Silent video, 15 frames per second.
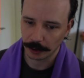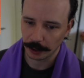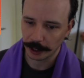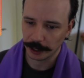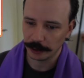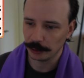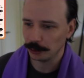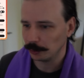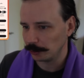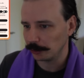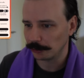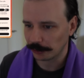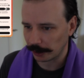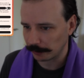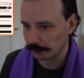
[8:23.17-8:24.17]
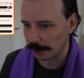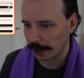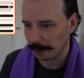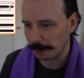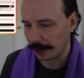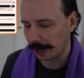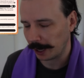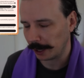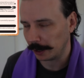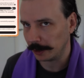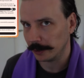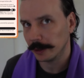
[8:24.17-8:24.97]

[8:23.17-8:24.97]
He can do your safe grab, and